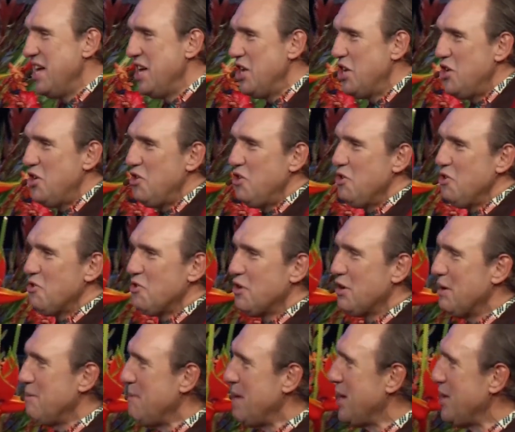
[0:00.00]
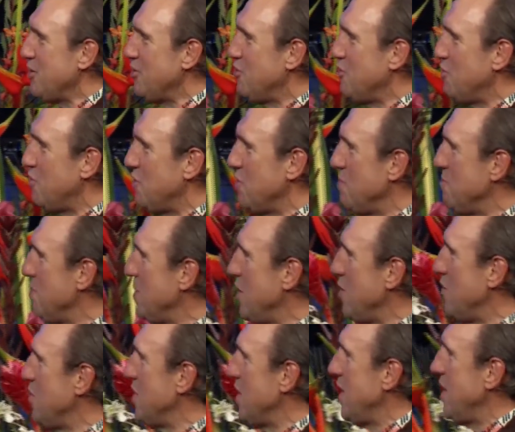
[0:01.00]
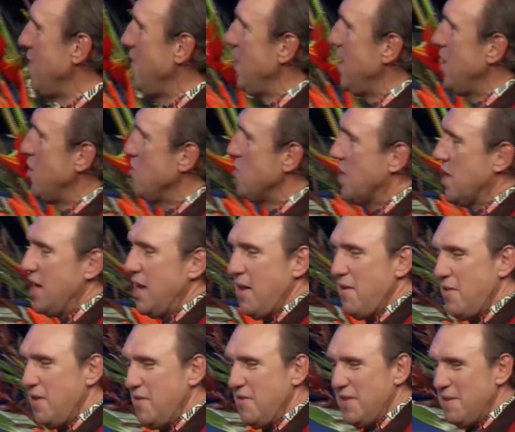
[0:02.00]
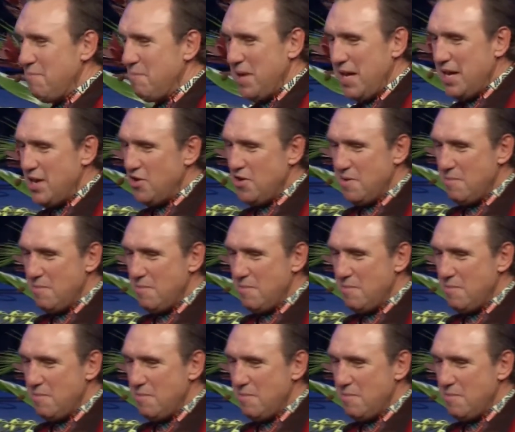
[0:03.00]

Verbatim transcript: you talk about a joy beyond anything you can ever even begin to